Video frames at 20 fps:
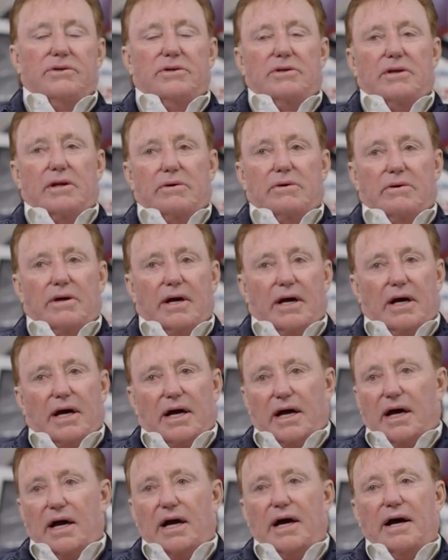
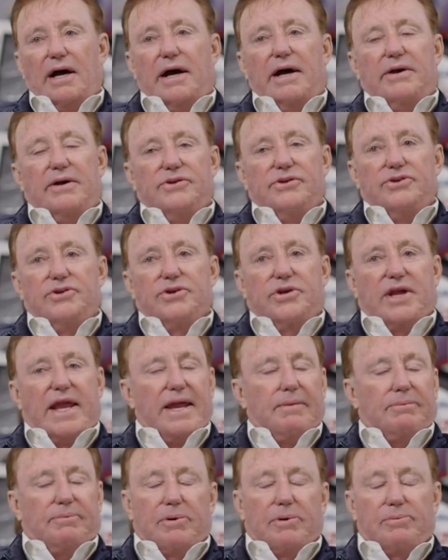know, you
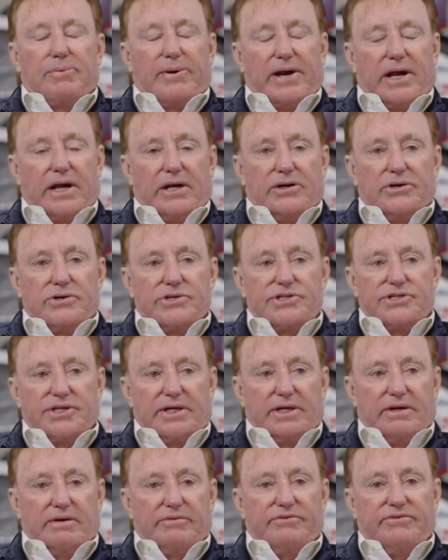can't prepare
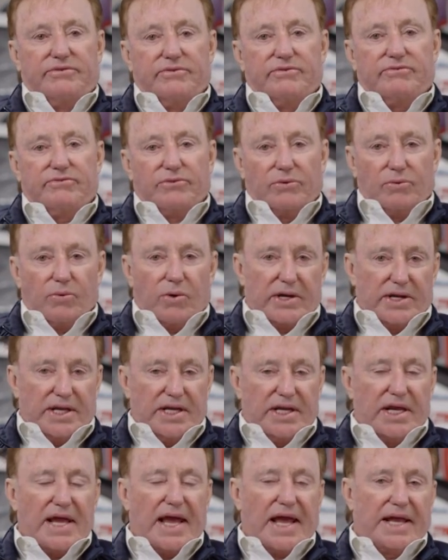yourself for what
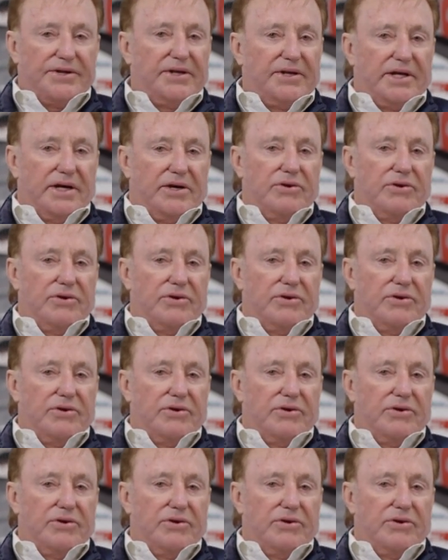he had to go